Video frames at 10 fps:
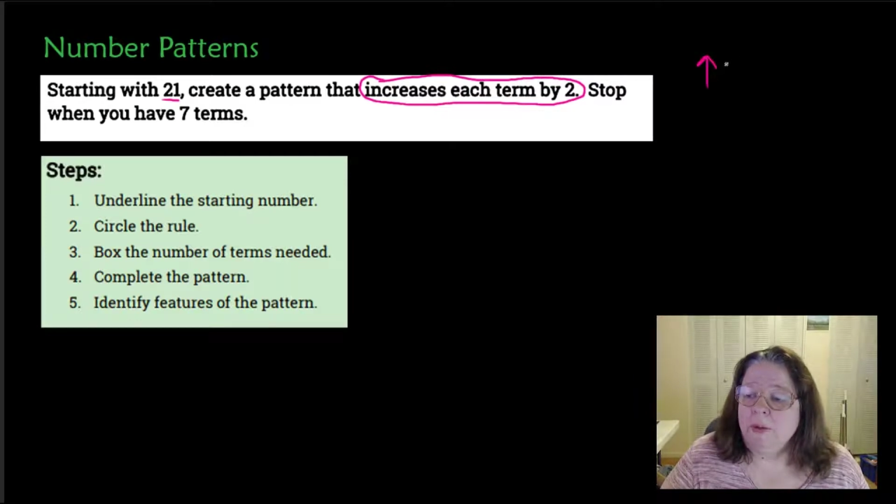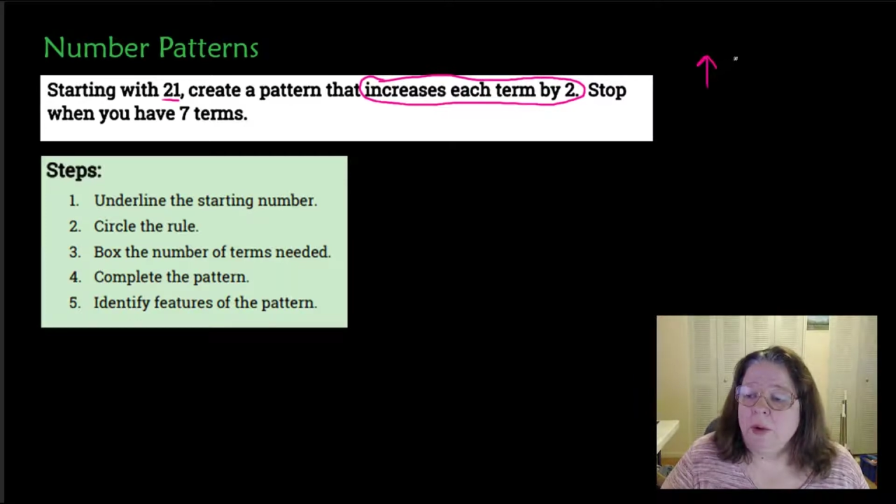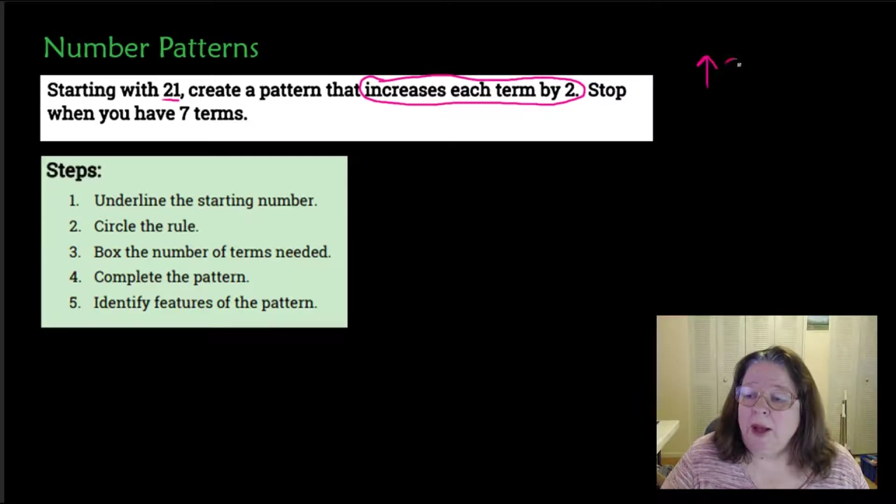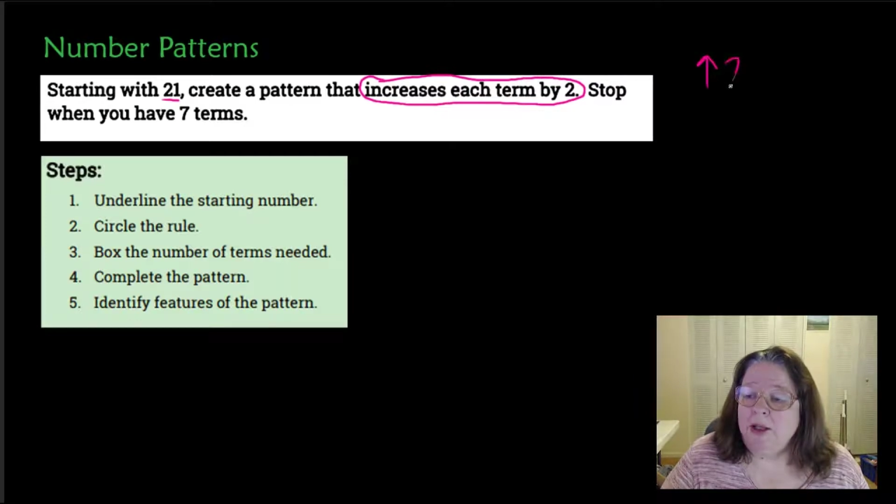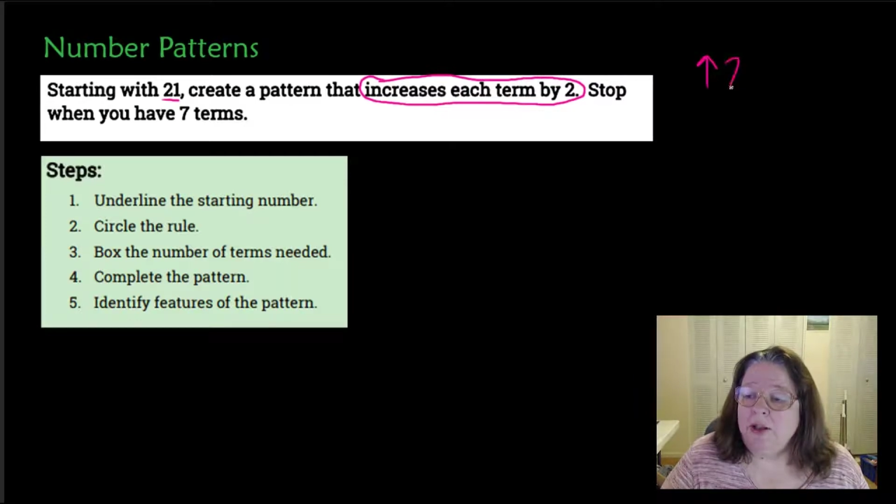
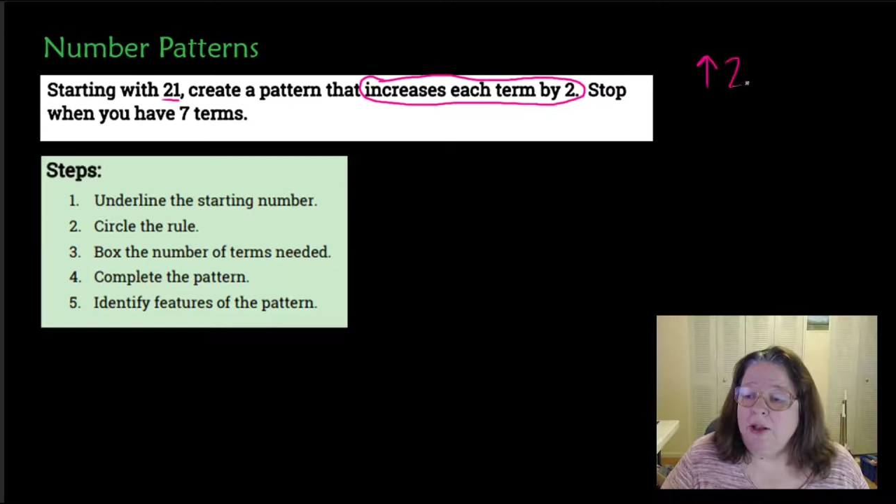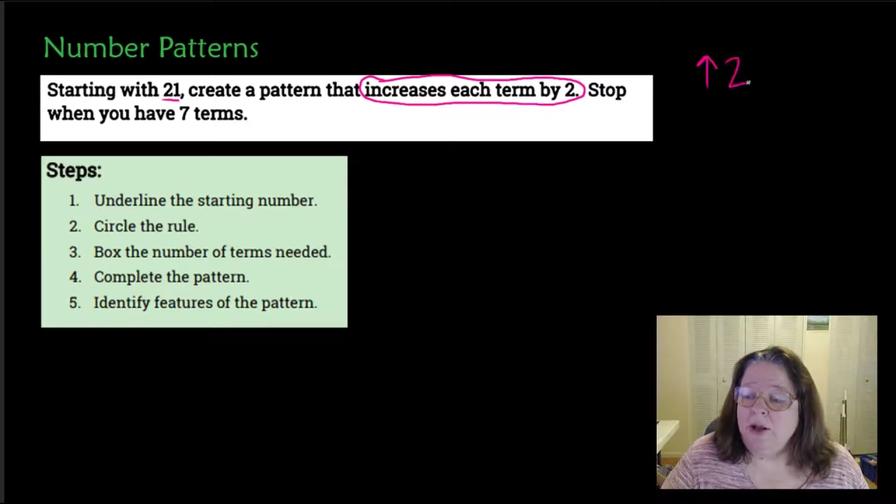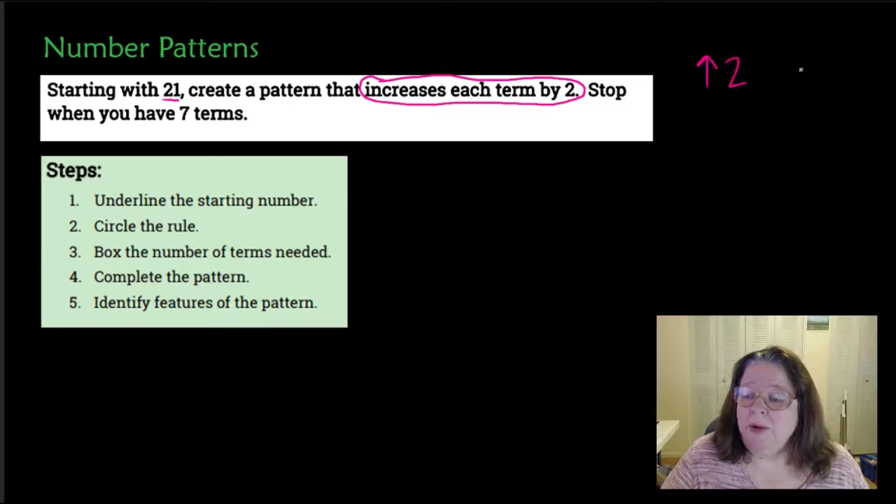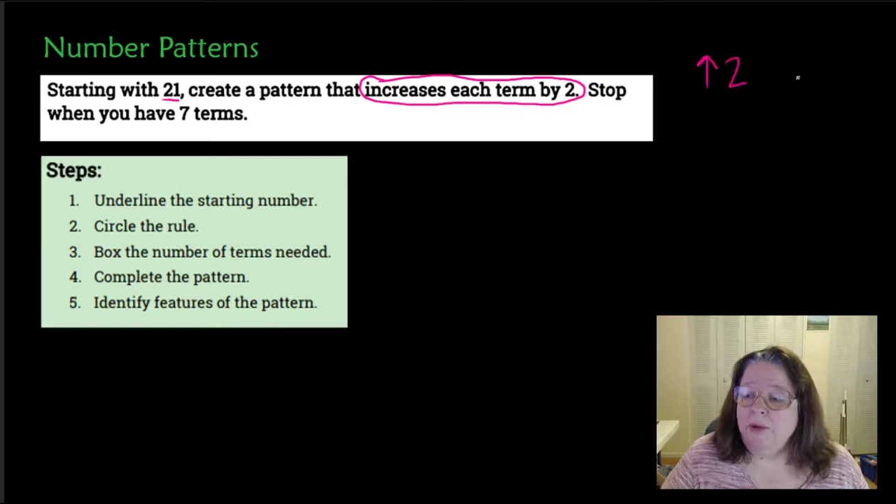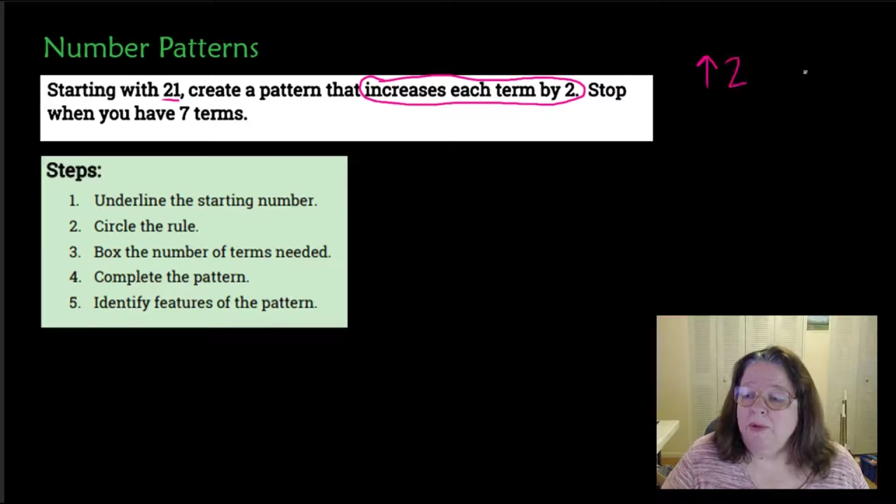by
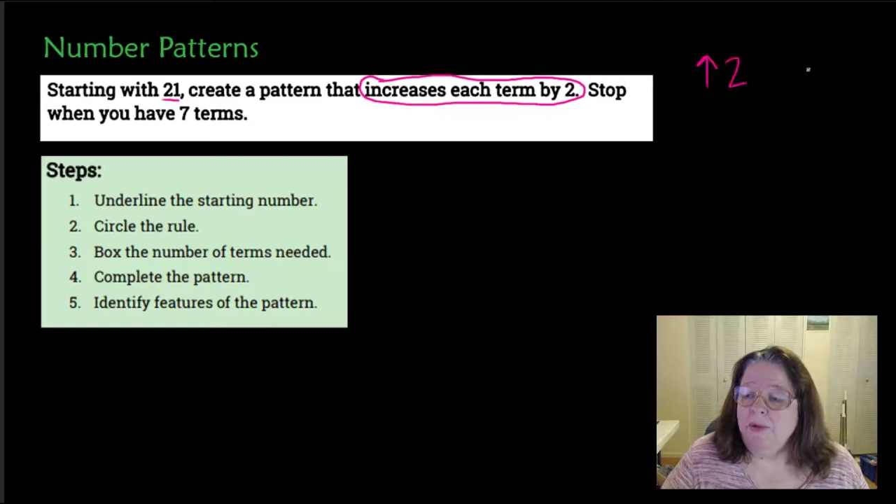2.